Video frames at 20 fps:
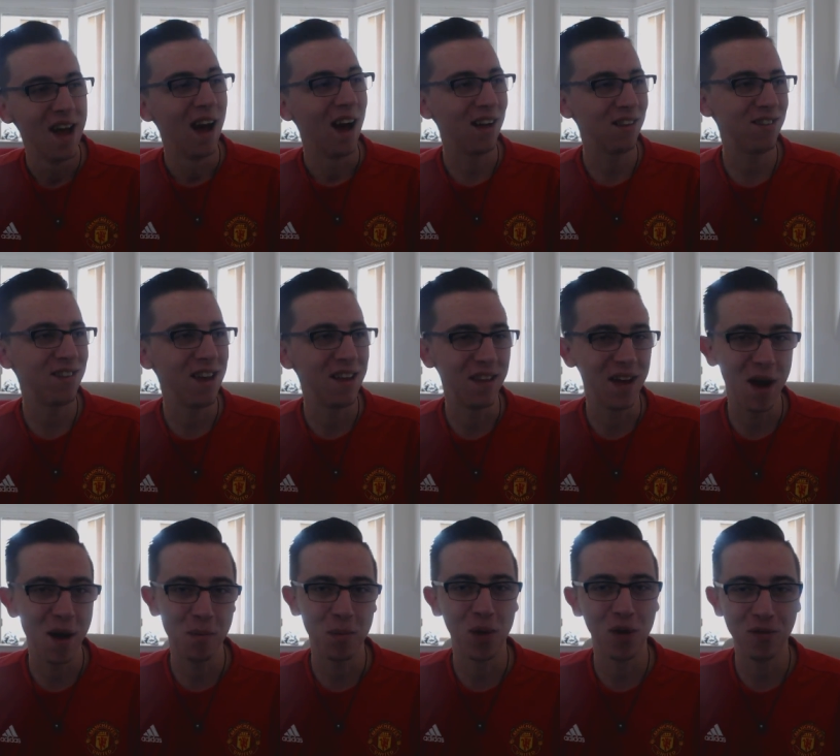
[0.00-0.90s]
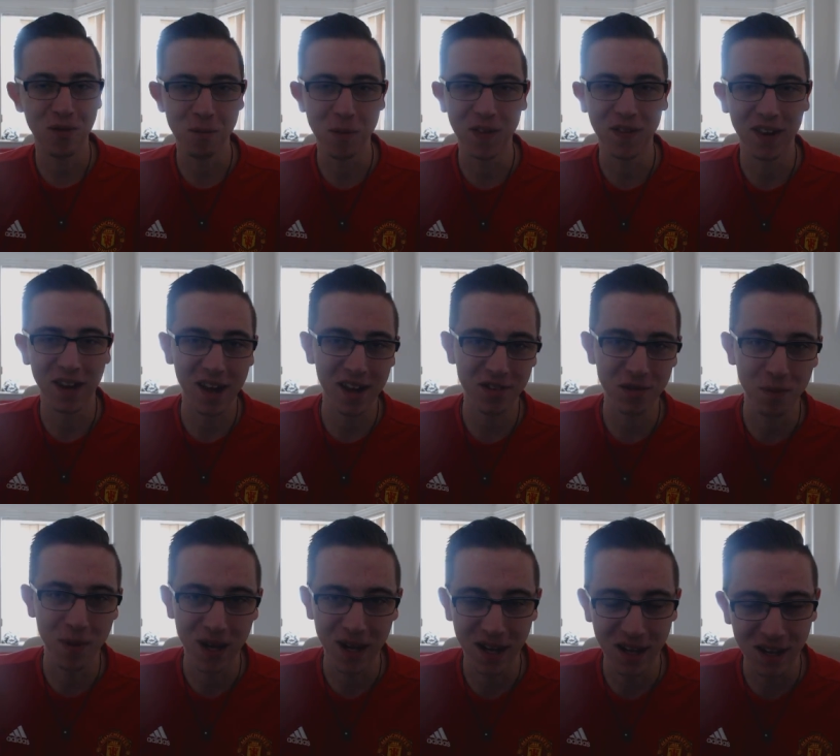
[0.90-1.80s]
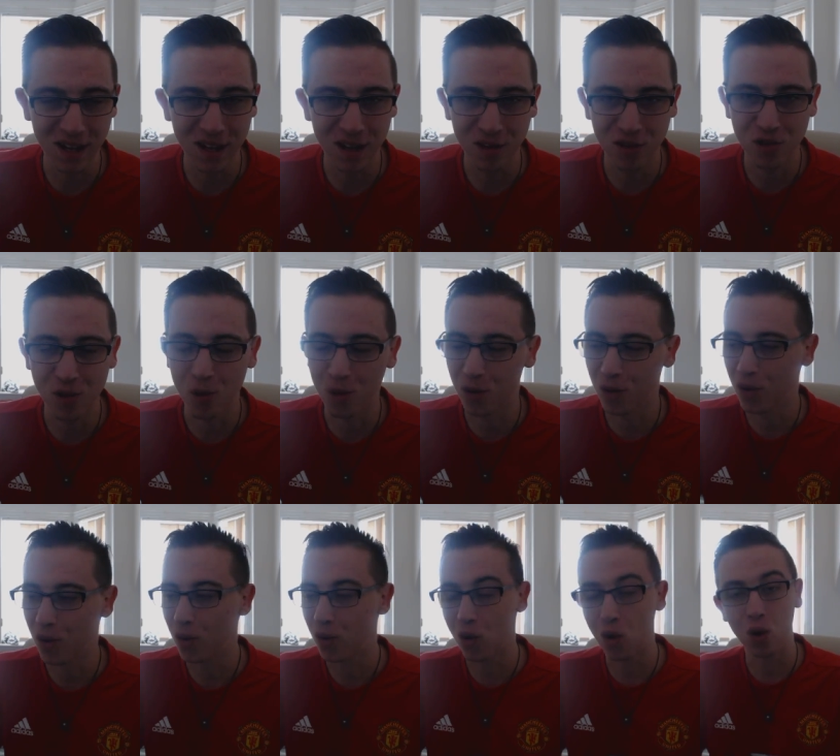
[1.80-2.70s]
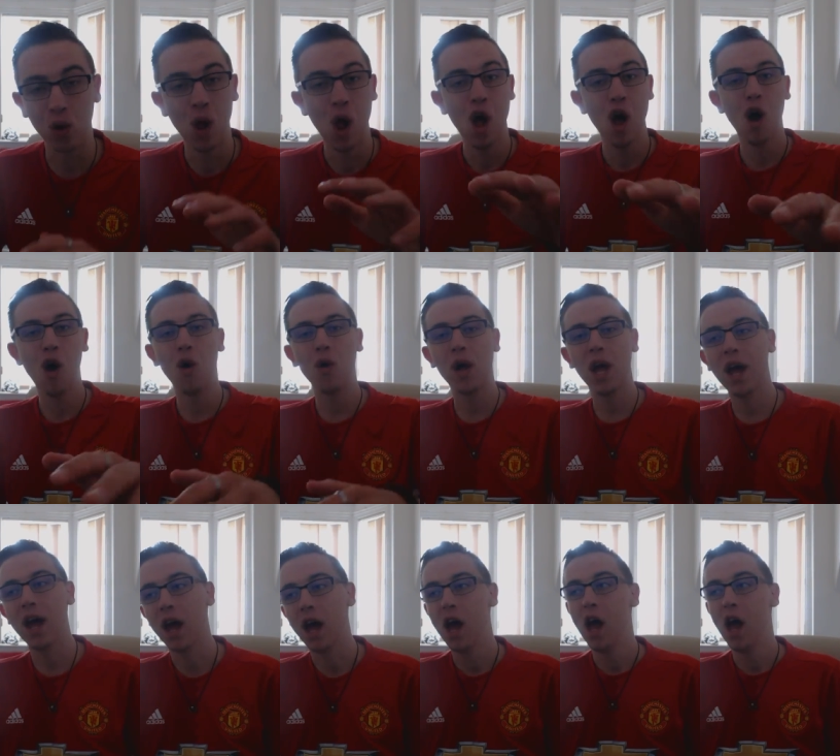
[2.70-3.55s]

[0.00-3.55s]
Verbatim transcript: I say that, apart from in the last minute, he nearly scored an own goal. Oh, yeah.